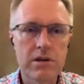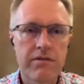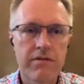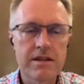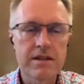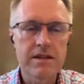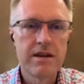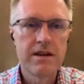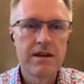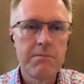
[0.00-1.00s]
this,
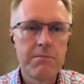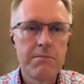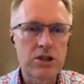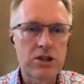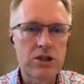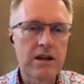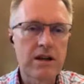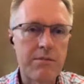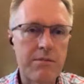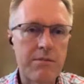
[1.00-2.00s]
plus good
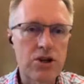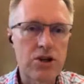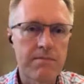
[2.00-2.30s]
collaboration.